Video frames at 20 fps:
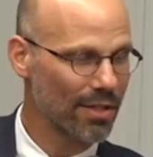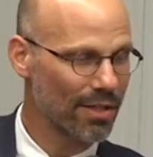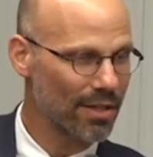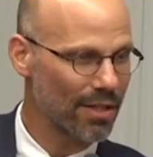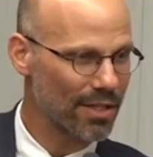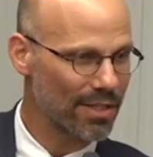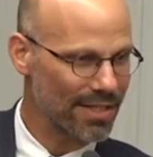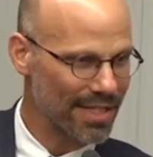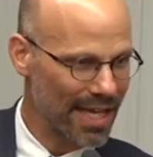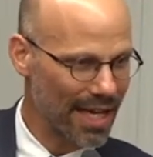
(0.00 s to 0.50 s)

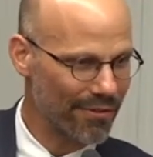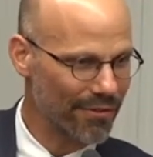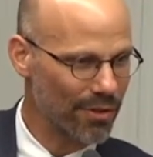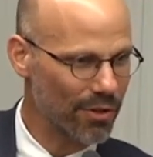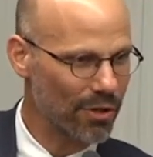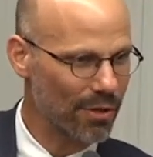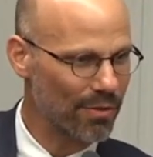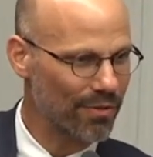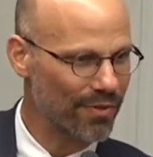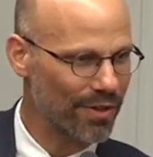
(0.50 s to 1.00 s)
The staff of the
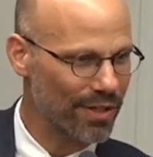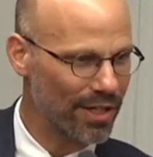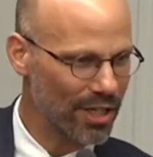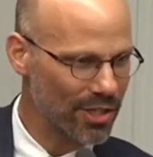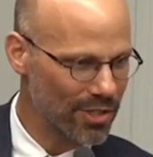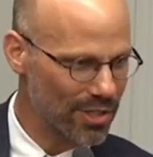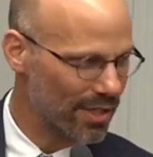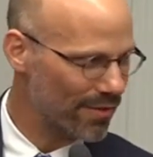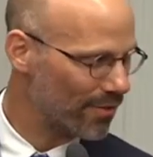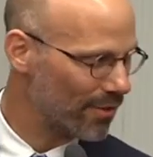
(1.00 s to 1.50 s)
corporate
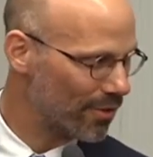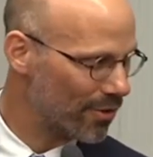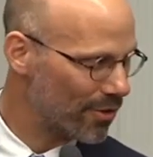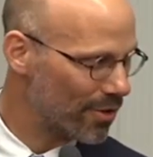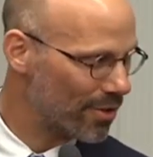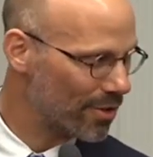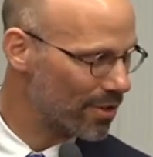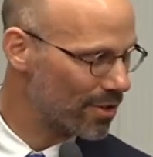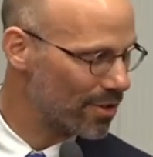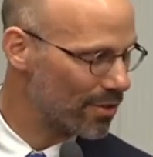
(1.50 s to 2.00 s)
foundations have
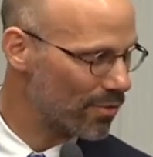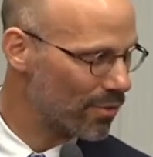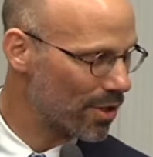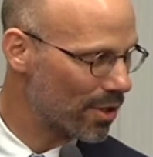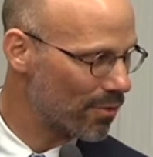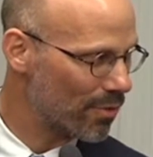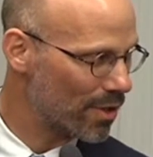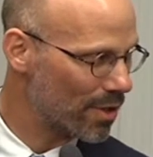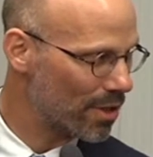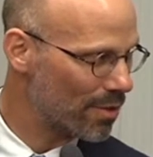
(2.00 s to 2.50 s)
learned to
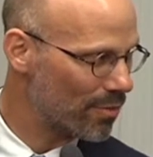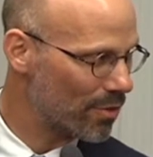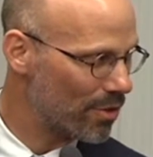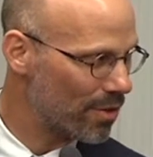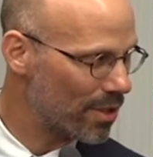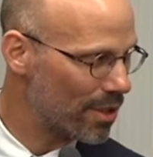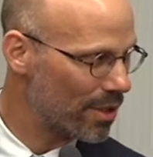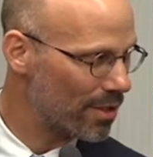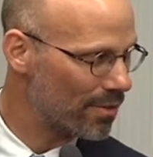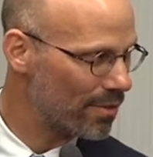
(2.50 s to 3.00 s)
work with
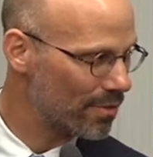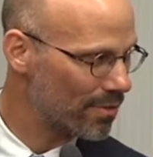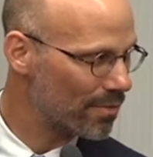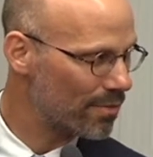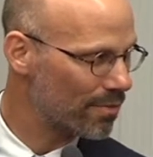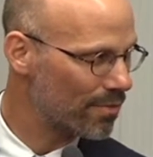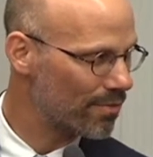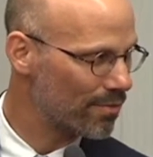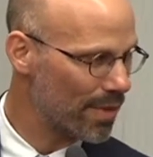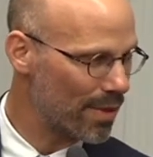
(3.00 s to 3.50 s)
community
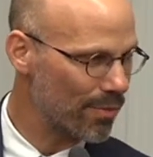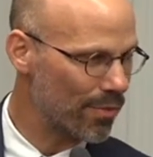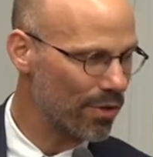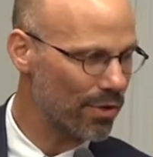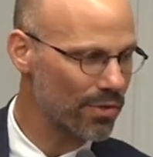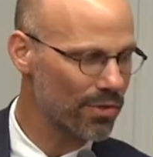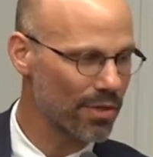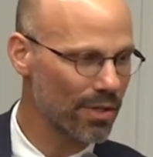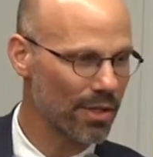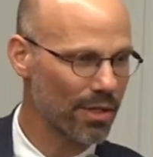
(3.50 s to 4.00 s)

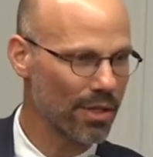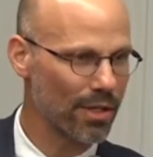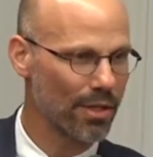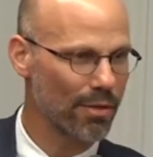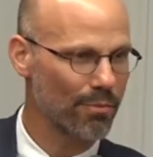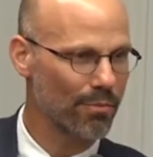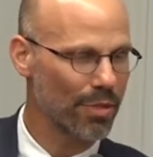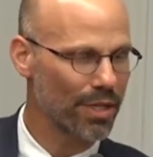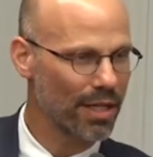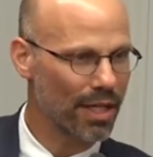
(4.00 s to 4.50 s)
members,
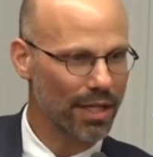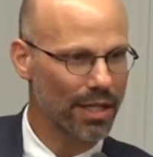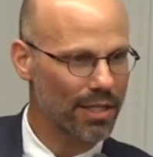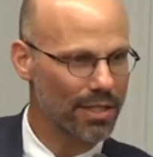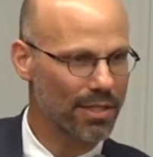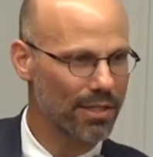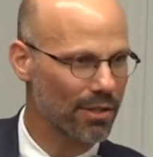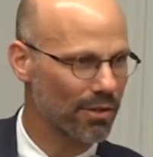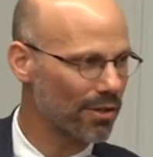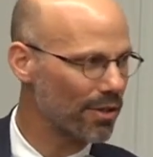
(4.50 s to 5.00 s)
but not
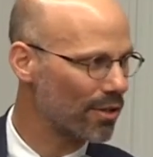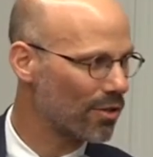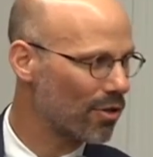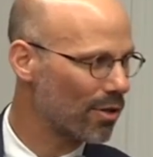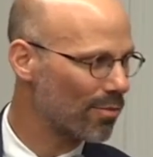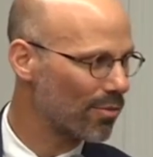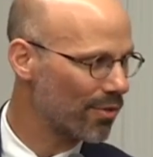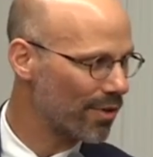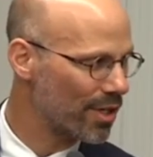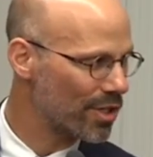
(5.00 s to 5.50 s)
necessarily the
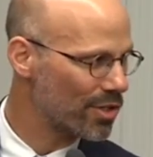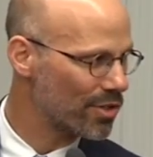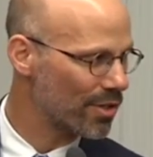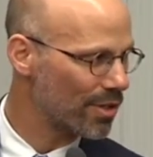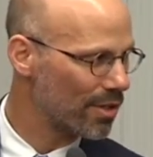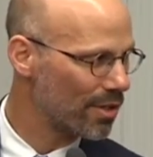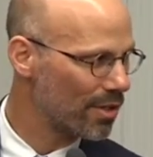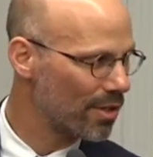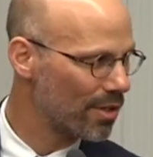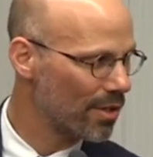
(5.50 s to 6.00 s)
corporation.
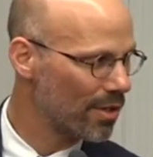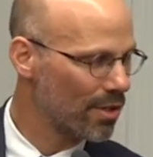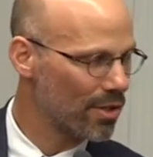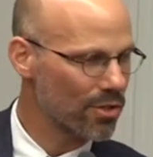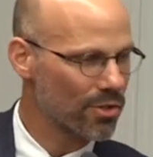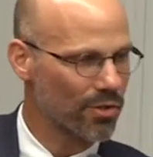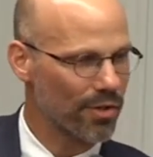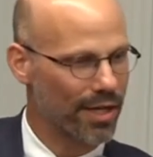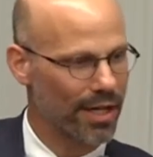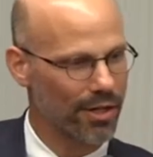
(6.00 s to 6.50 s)

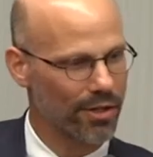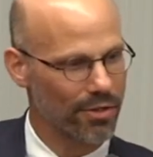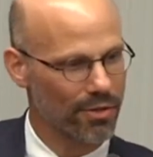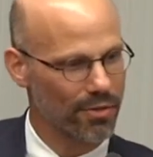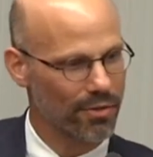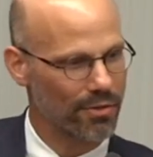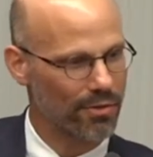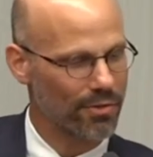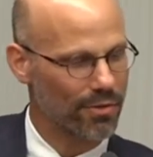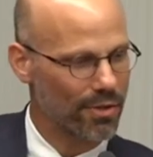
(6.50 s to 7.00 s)
So how do
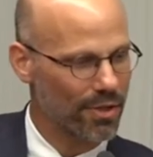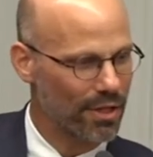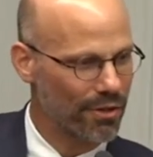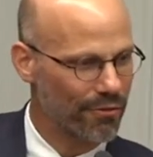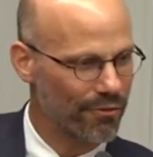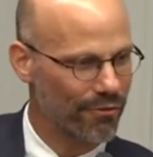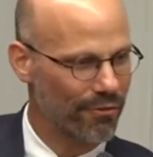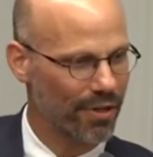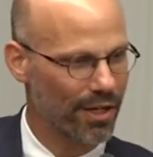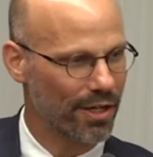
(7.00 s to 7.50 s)
you
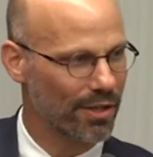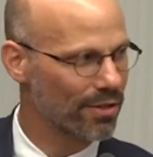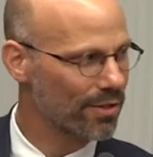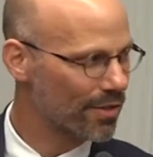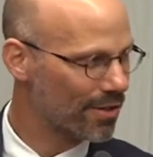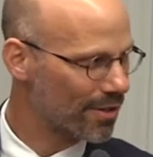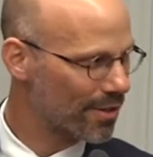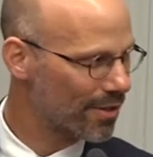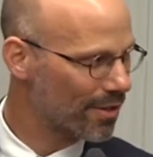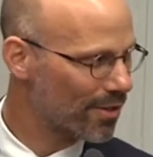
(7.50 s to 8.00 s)
infect
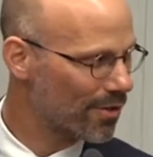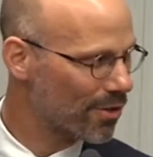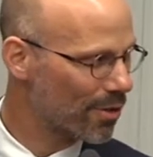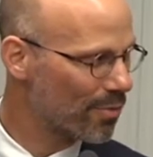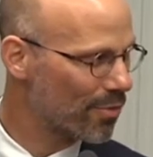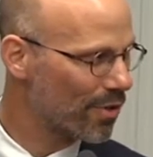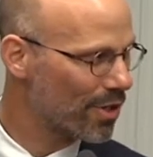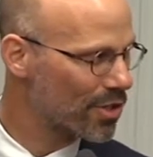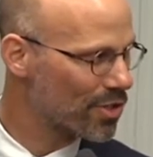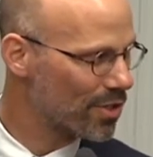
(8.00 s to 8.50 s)
the
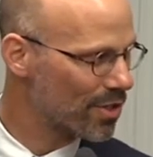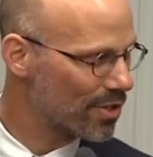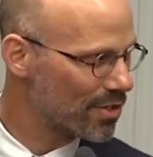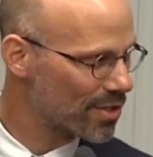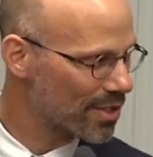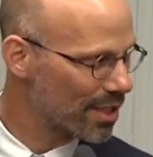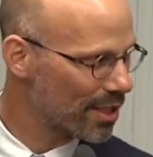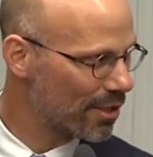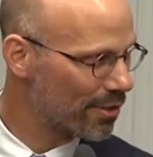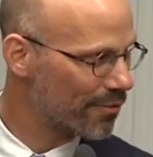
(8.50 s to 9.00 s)
corporation
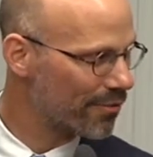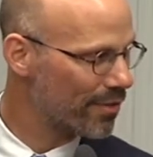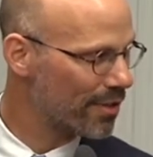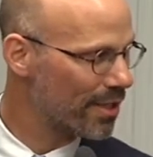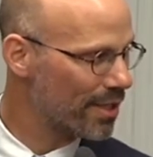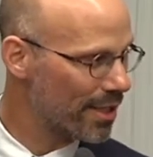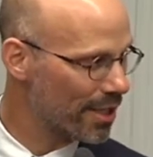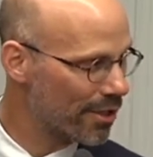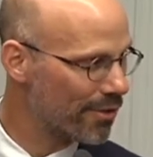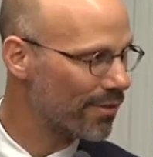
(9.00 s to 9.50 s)
itself
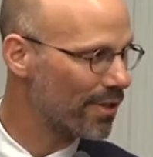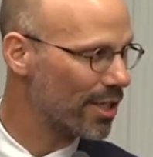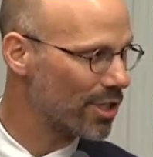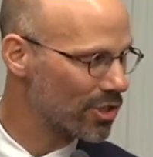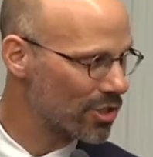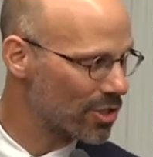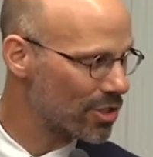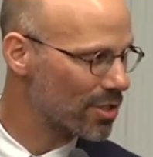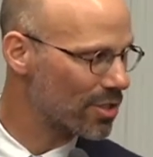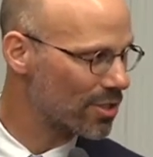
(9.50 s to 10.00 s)
in their
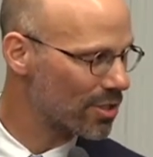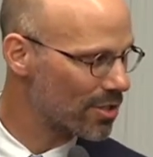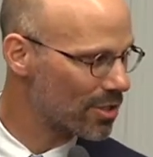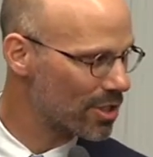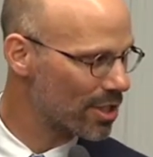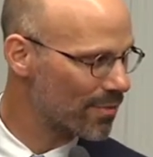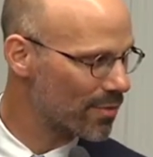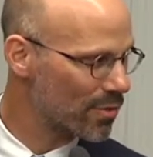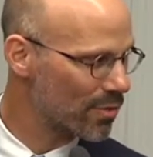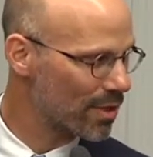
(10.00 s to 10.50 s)

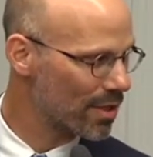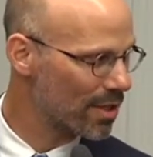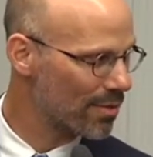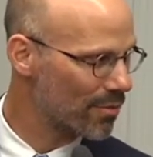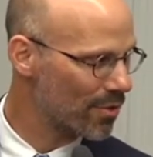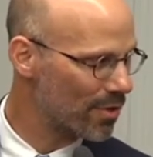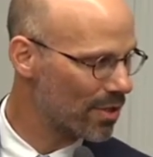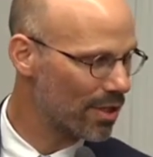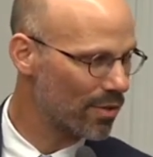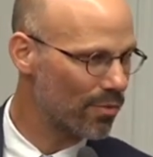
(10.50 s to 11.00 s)
relationships with
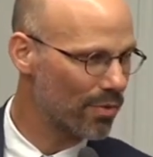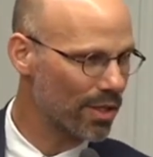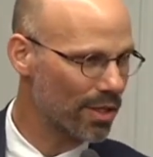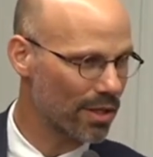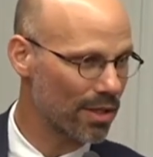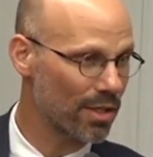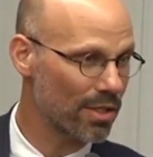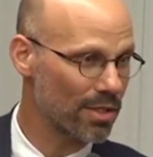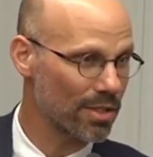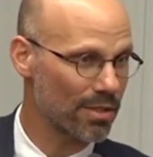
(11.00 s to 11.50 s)
community
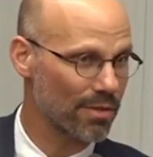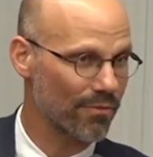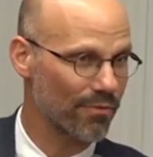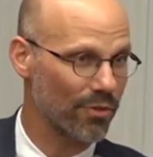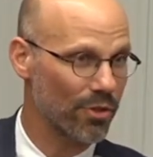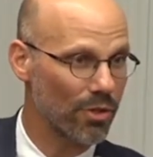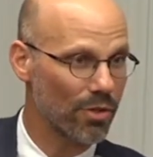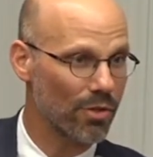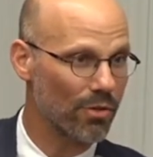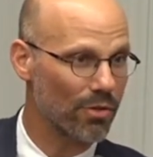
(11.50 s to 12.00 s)
with this
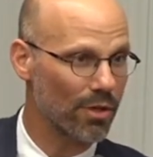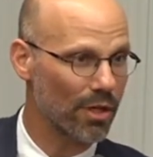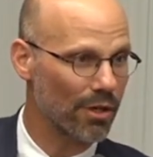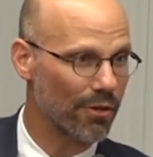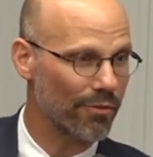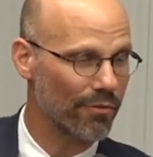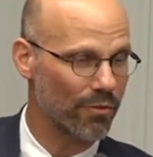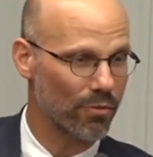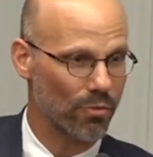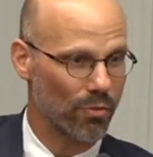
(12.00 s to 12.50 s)
view
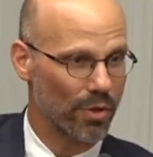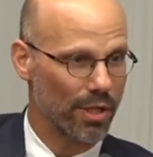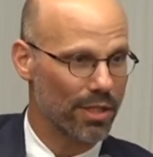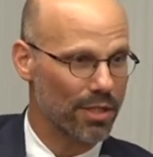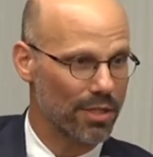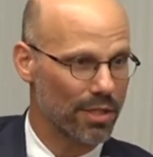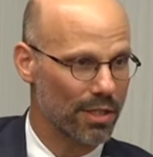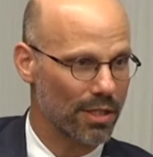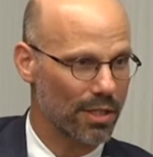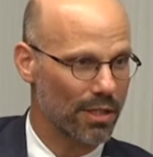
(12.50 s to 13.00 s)
of what
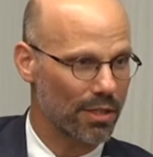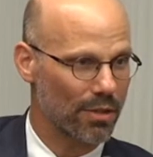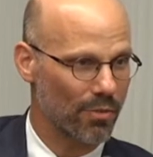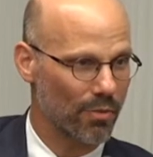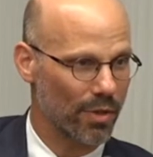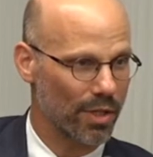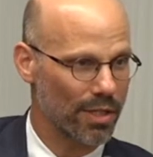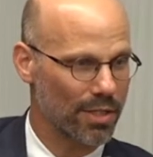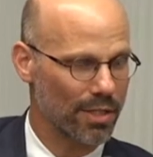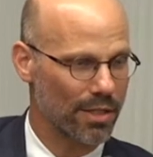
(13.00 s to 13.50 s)
is it,
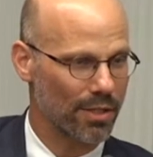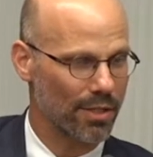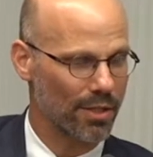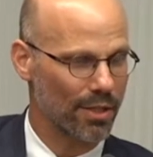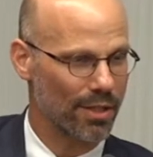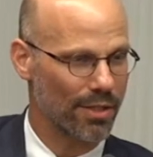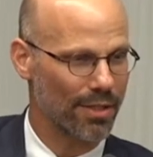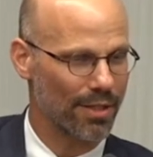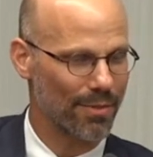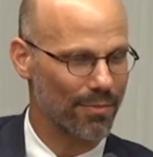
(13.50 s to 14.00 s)
what is
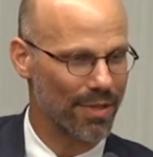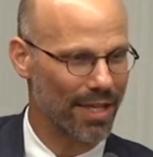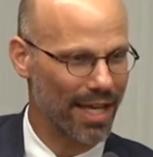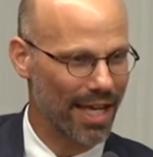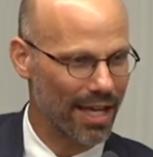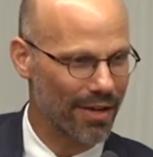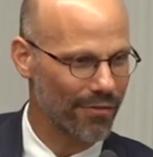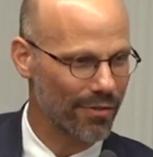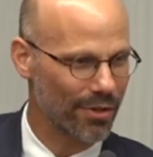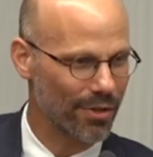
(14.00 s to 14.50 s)
the, uh, the
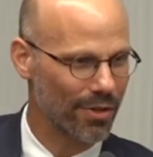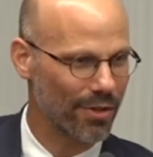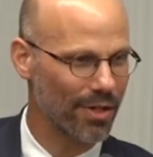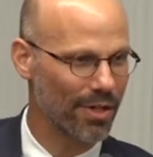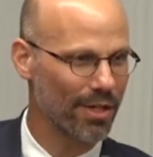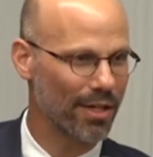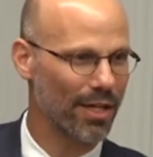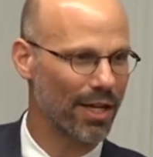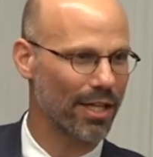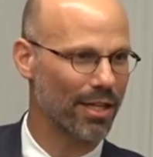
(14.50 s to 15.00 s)
behavior
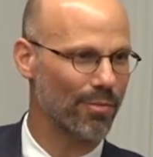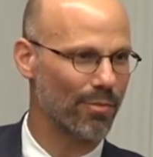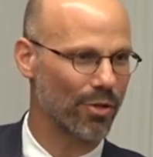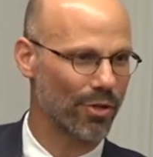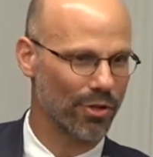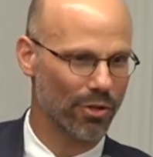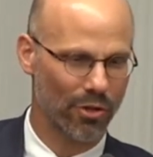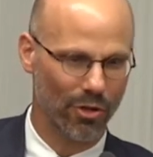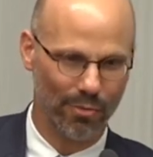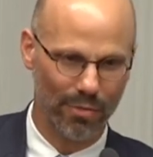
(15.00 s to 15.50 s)
and the
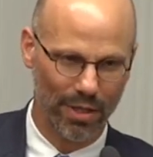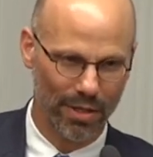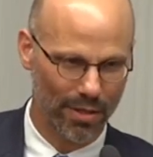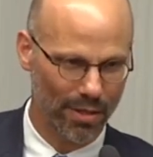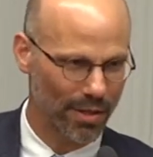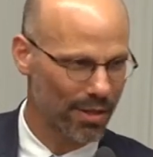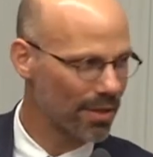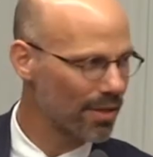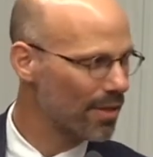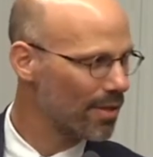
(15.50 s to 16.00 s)
procurement
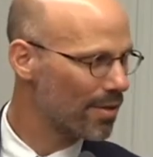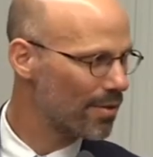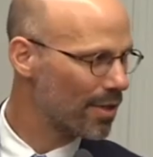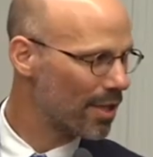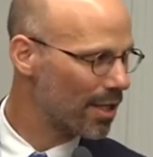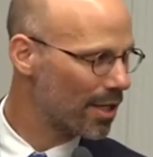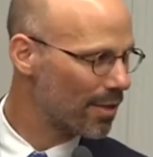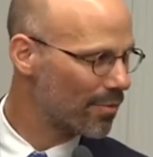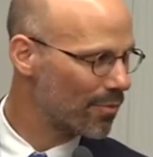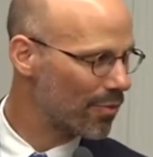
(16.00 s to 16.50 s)

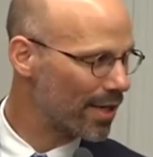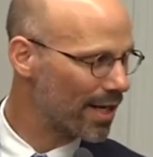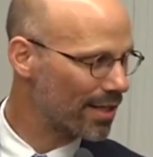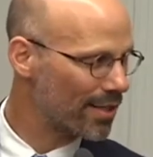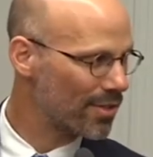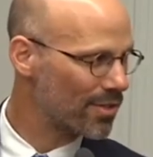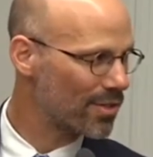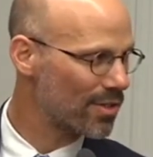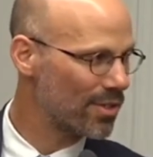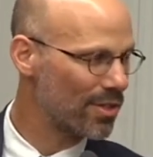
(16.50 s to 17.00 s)
uh,
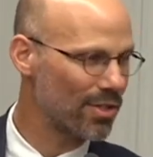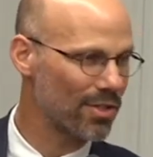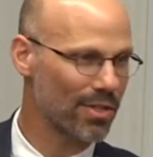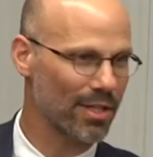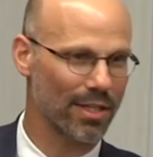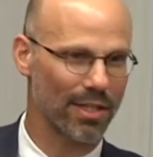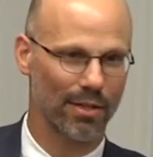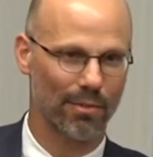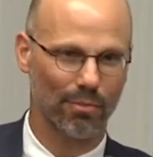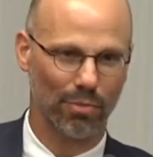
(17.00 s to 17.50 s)
practices
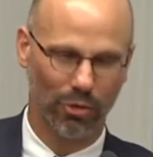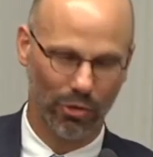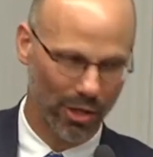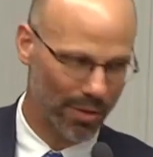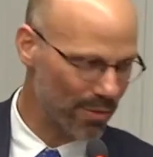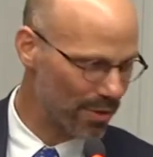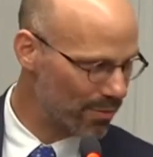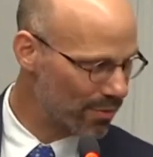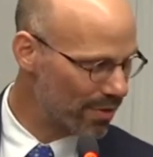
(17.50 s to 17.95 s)
and the employment